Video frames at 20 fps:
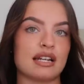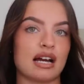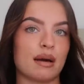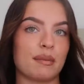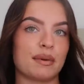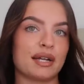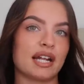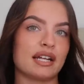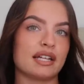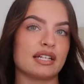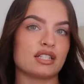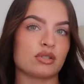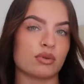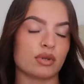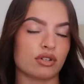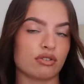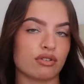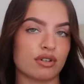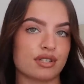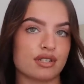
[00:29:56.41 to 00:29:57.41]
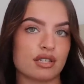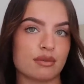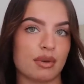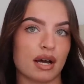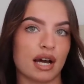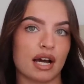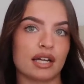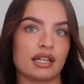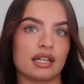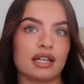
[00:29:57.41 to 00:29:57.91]
how many I need to increase it
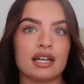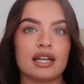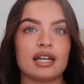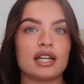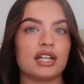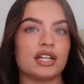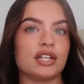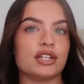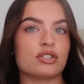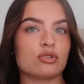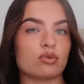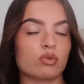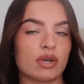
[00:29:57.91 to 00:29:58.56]
by each